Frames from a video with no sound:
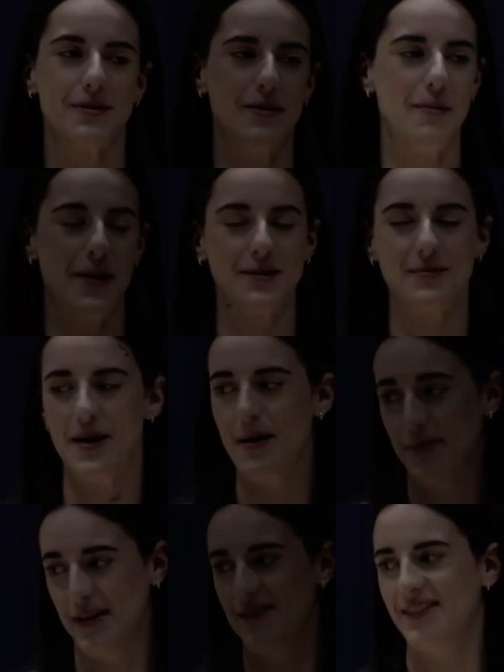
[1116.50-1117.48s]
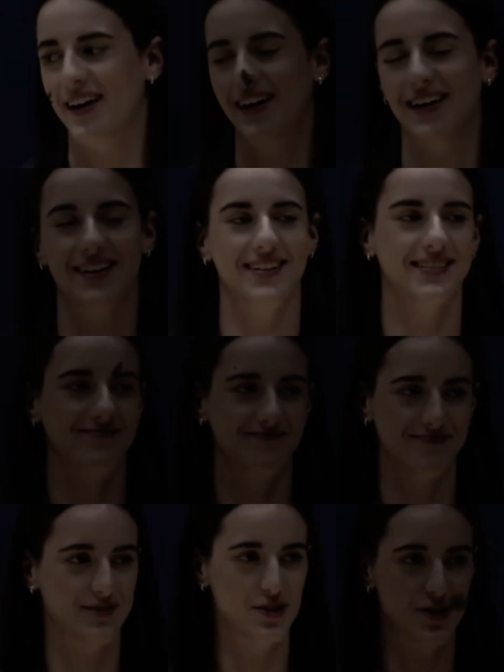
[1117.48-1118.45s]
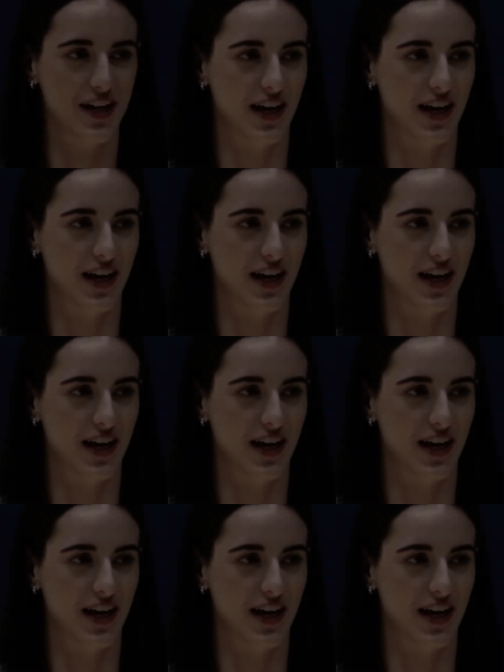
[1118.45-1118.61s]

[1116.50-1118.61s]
Look no further than that Liberty game, when